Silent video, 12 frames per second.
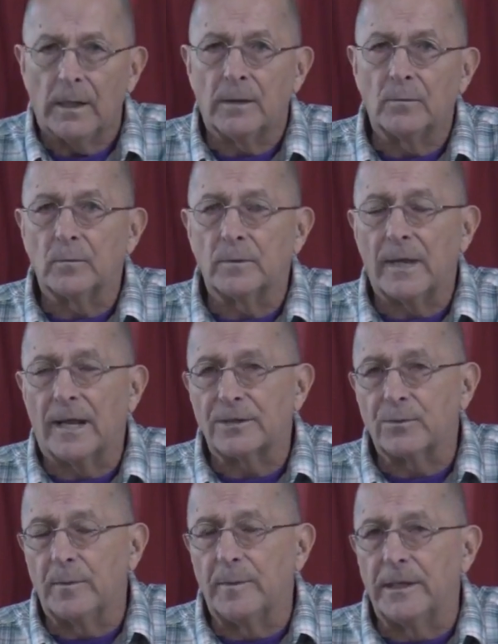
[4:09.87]
and
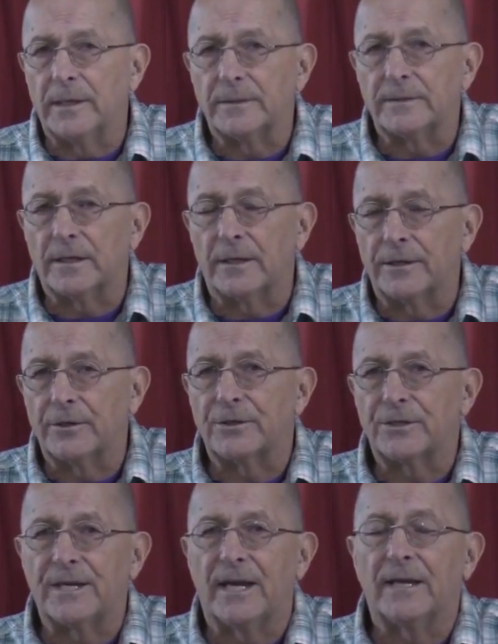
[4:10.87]
as we begin to
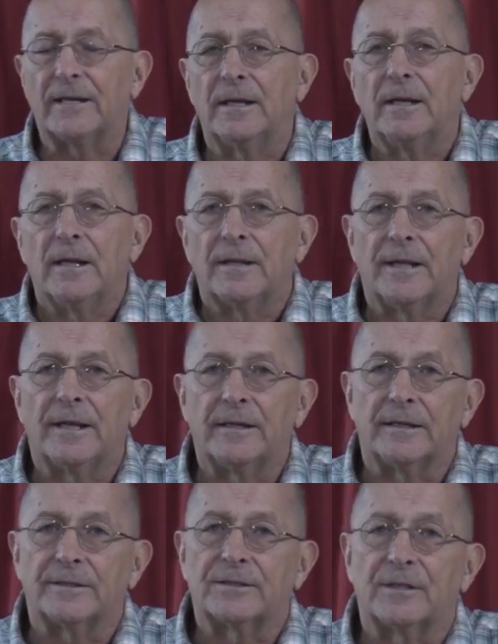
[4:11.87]
understand, then
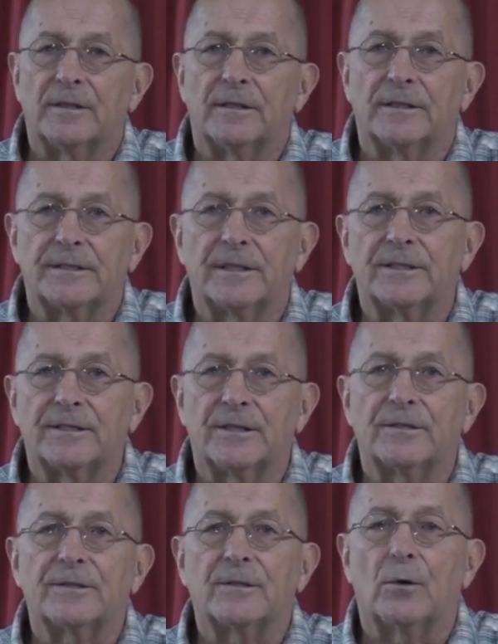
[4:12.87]
it assists
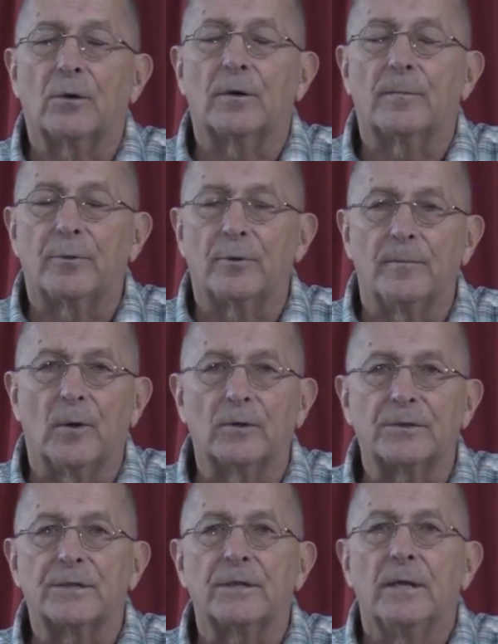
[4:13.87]
us or
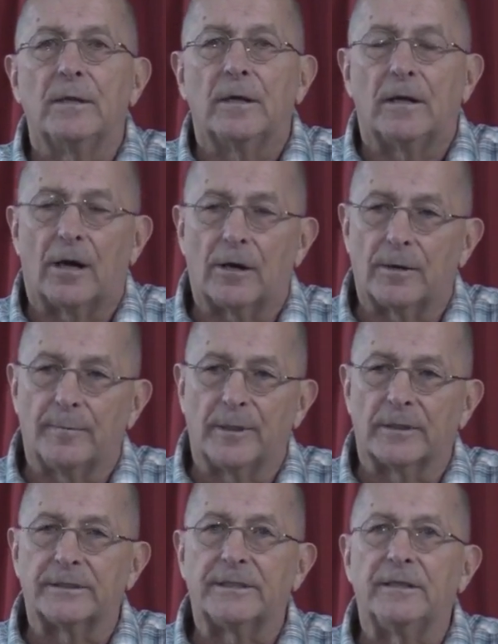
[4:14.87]
promotes our
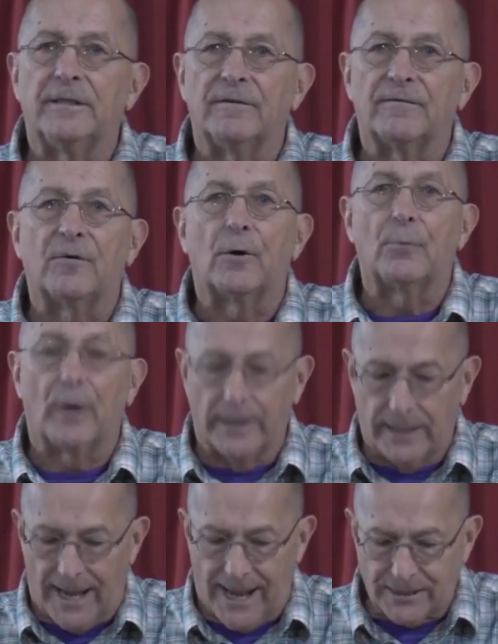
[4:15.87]
ability for
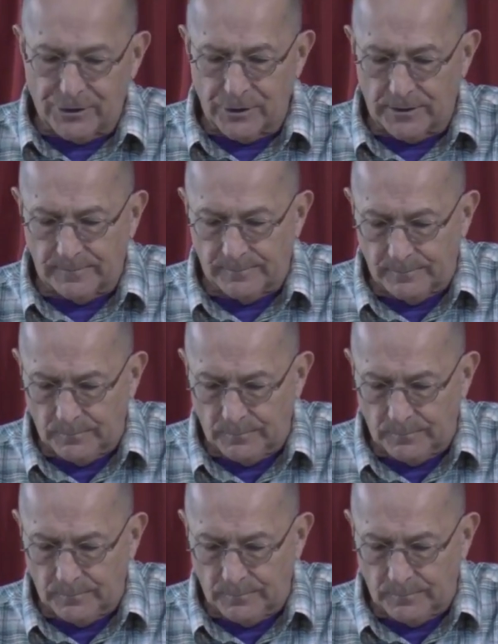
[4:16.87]
right action.